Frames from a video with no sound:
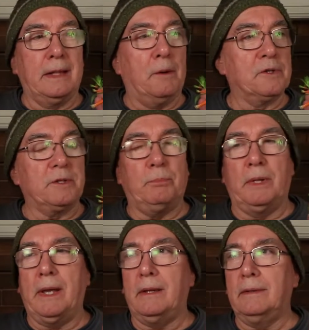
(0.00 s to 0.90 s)
that was the
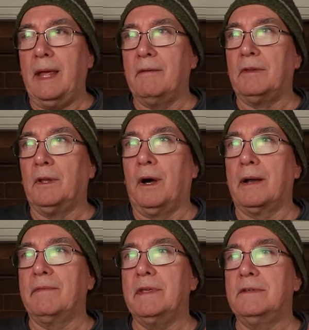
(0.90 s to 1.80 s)
plan, to have a lot
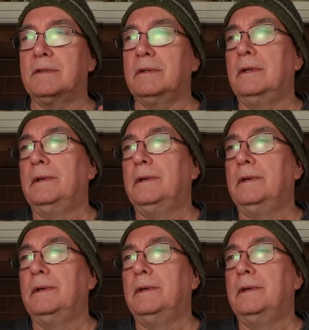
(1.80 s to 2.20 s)
of these